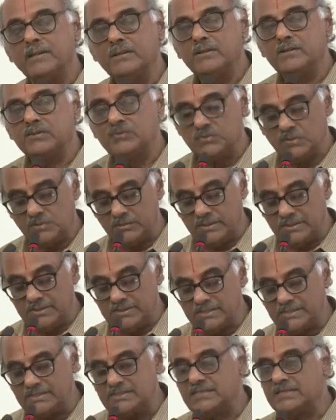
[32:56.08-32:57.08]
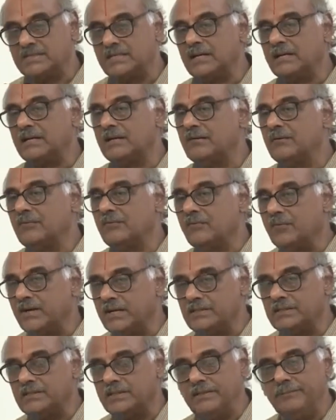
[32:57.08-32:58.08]
So this is
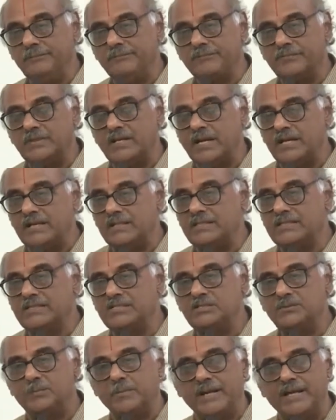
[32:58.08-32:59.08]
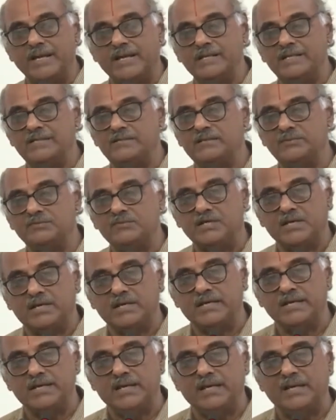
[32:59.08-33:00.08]
one thing. Another is Plagiarism
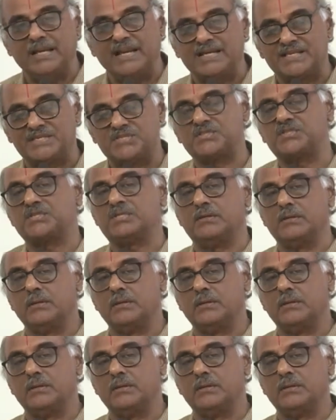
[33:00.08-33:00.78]
Checker X.